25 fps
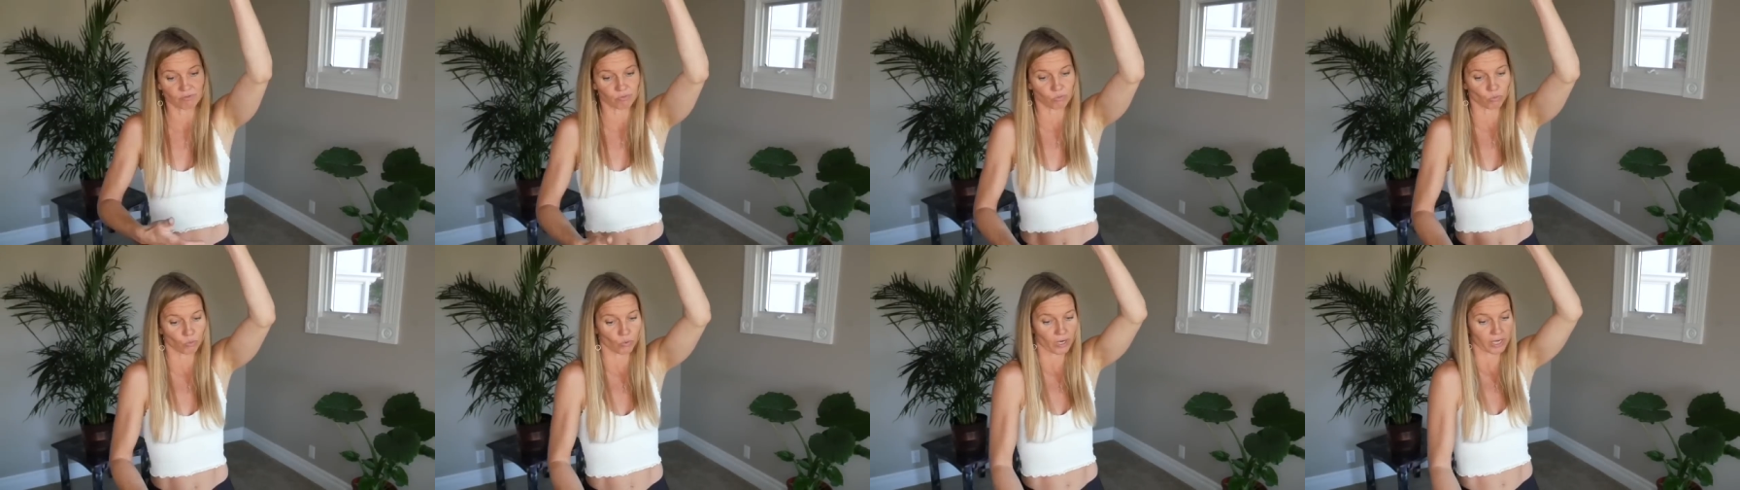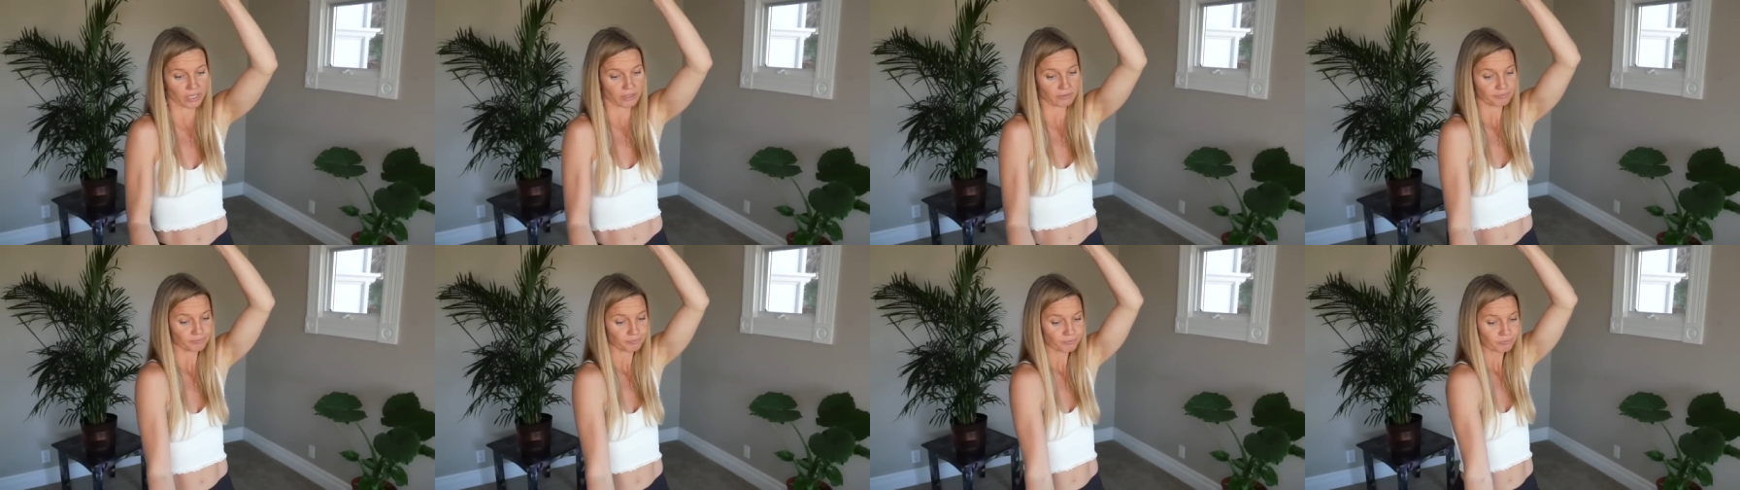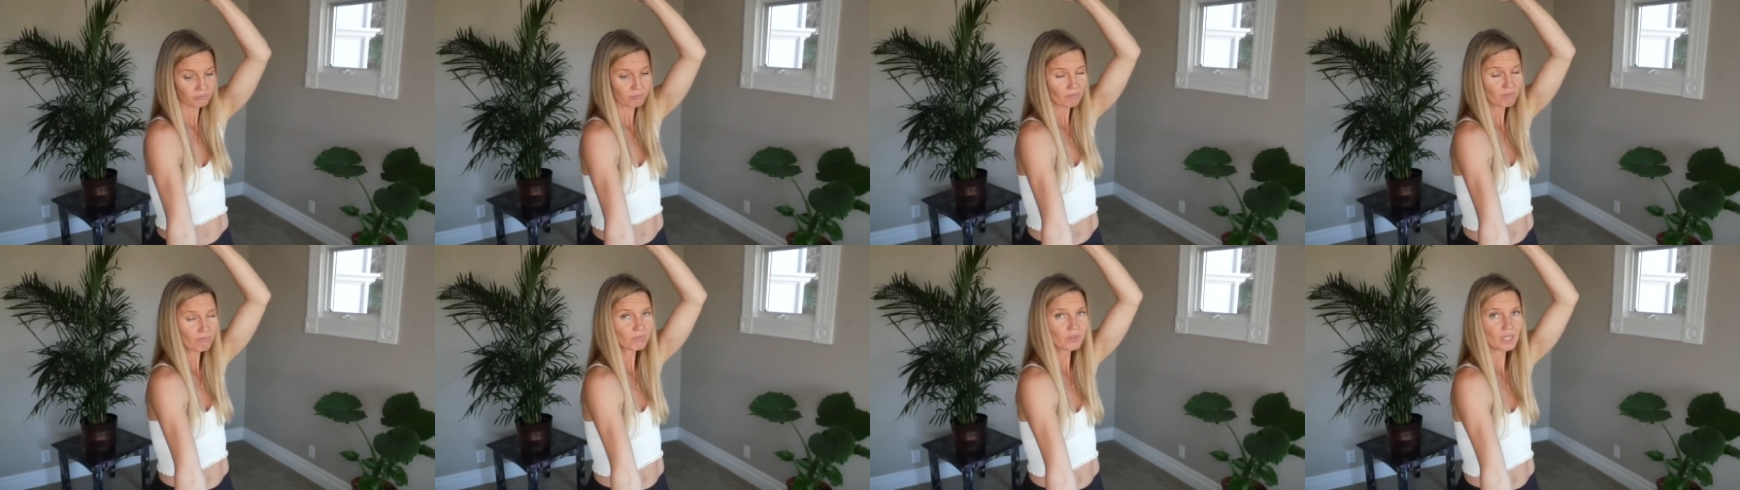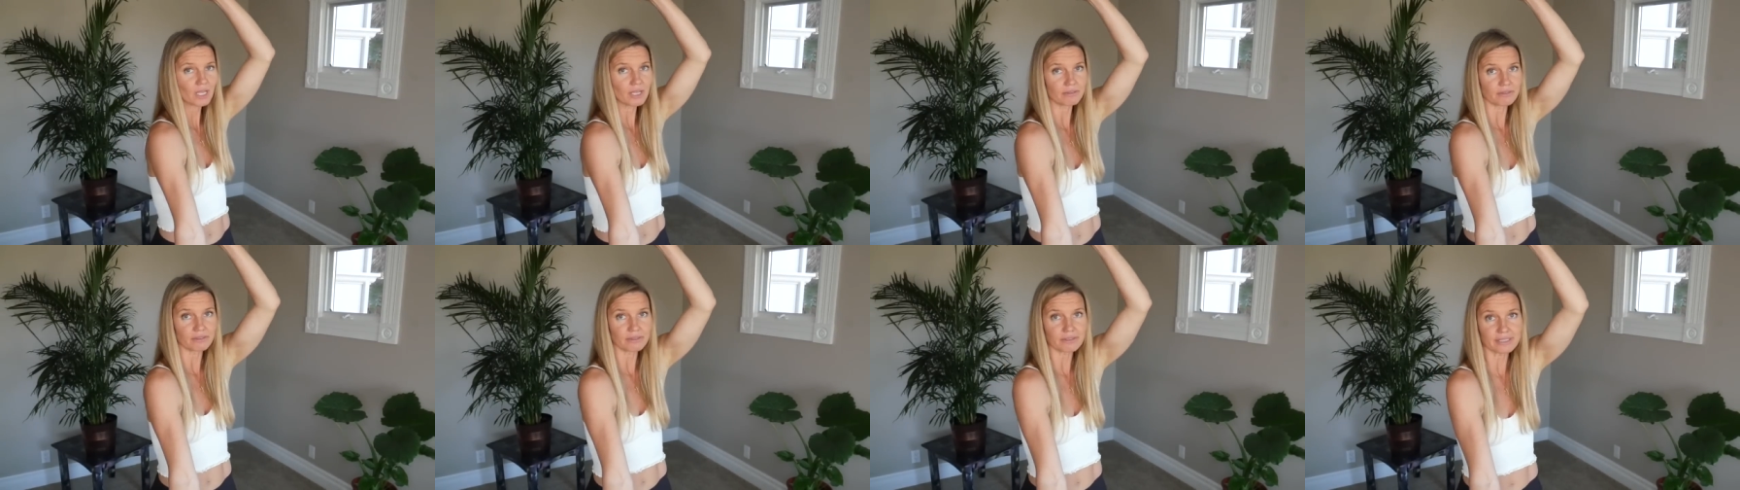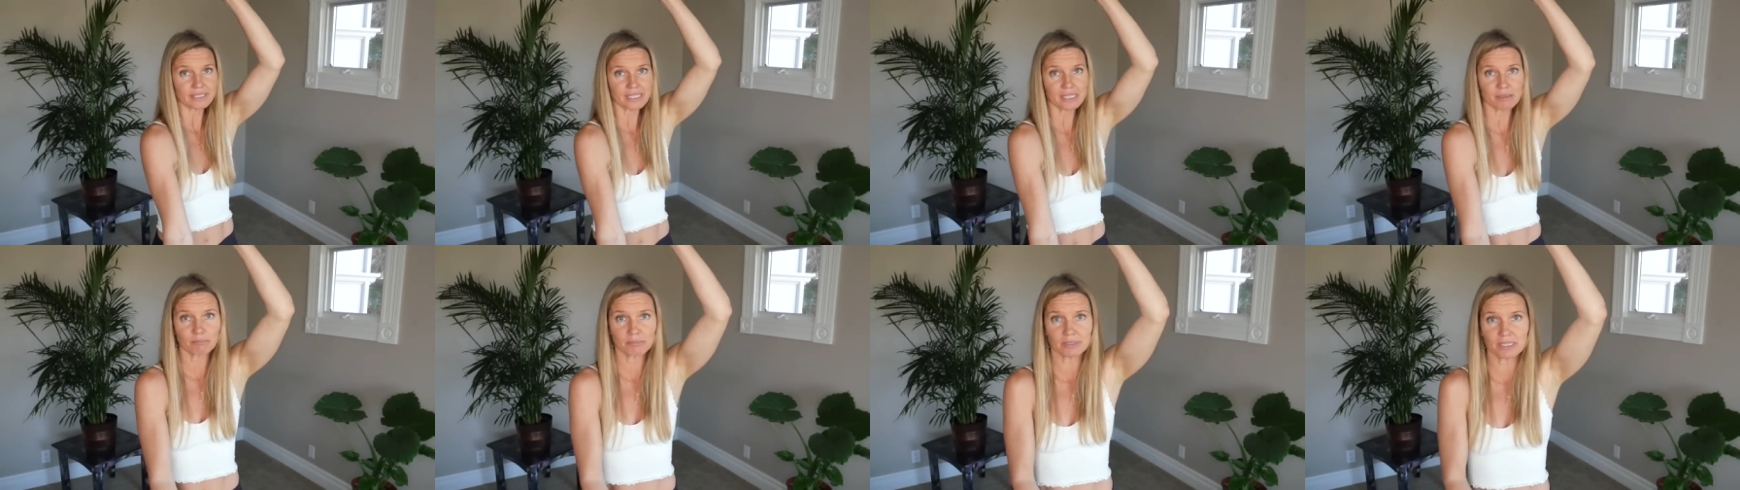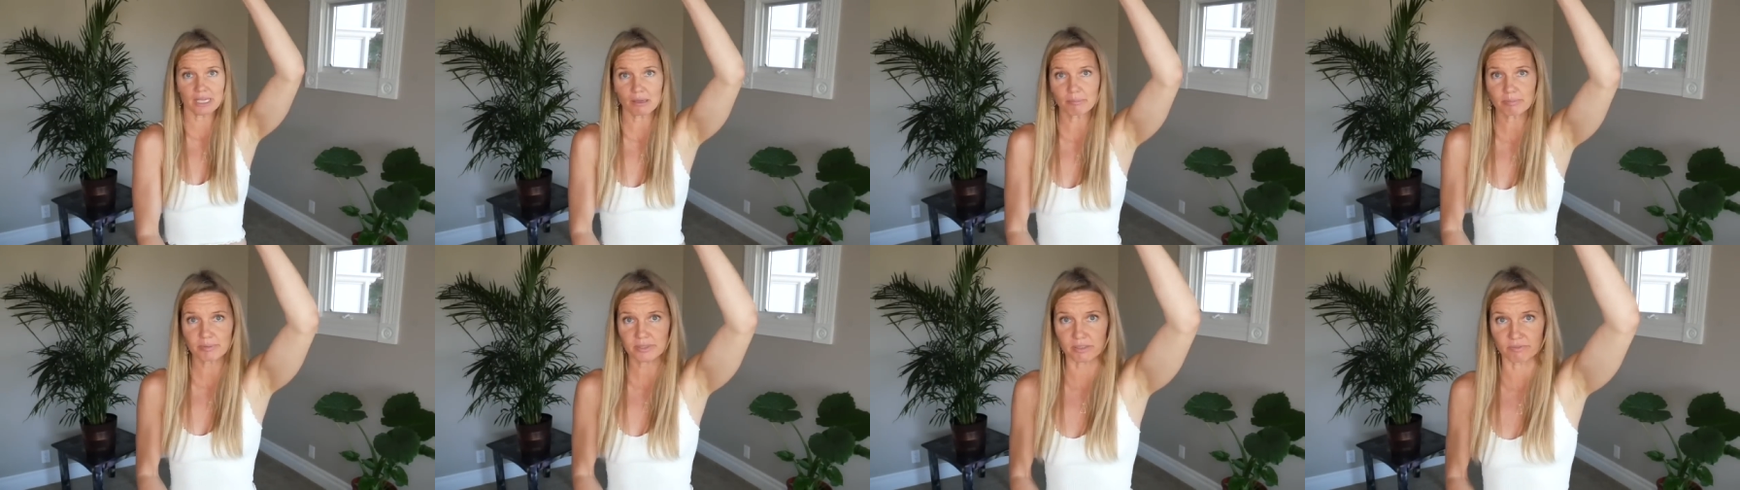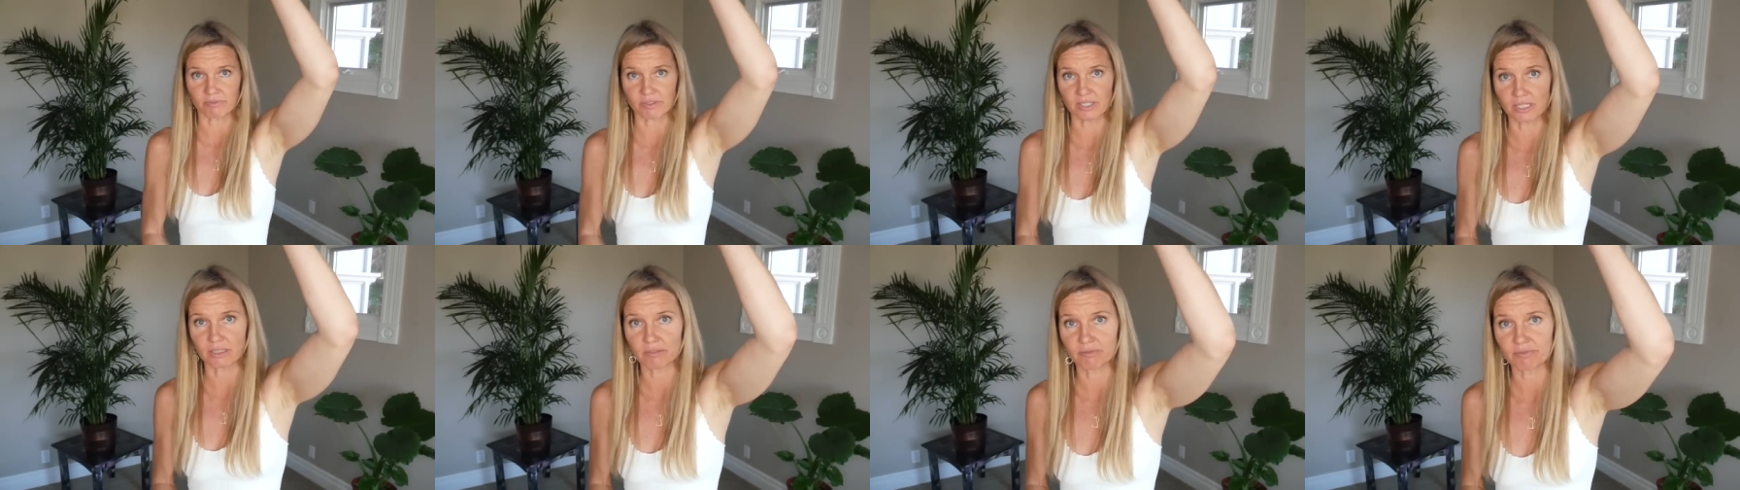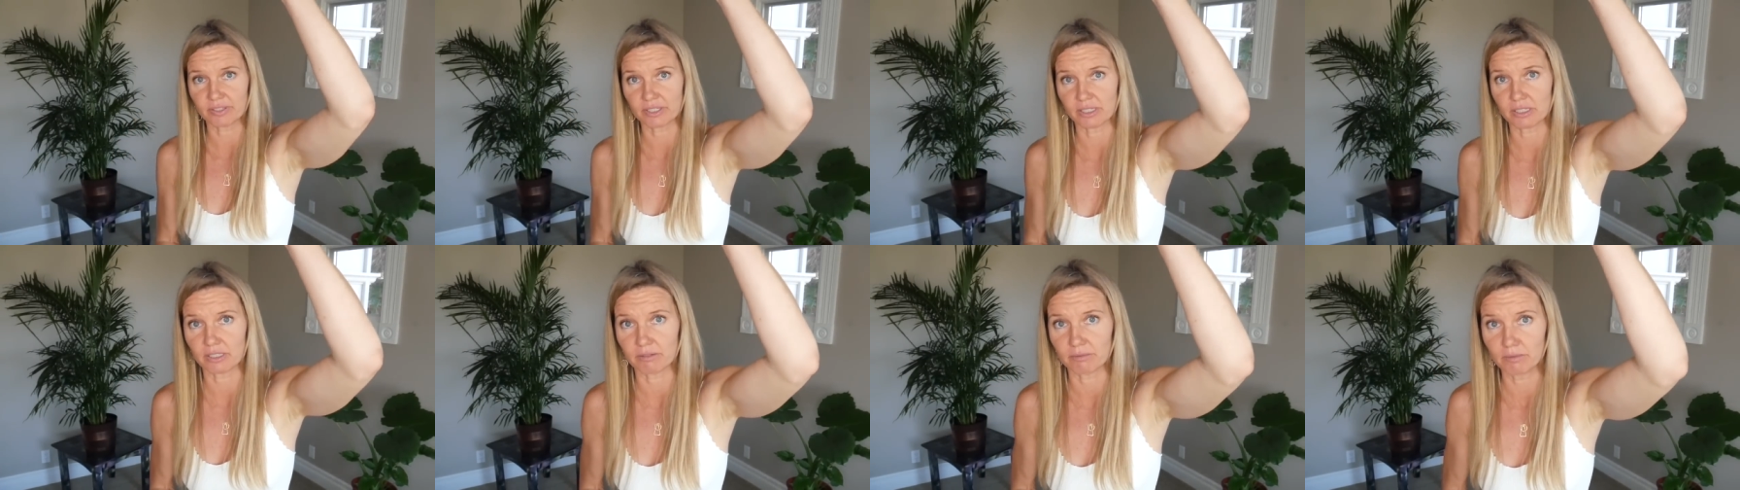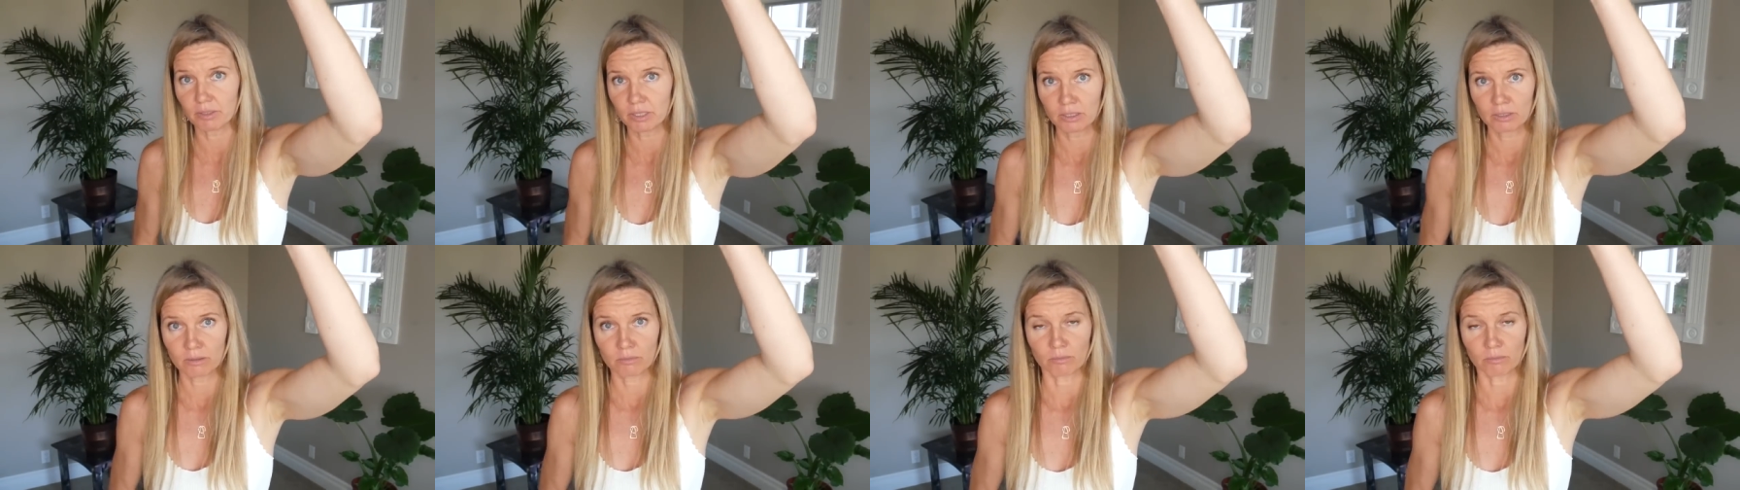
void and the deep depths of the infinite,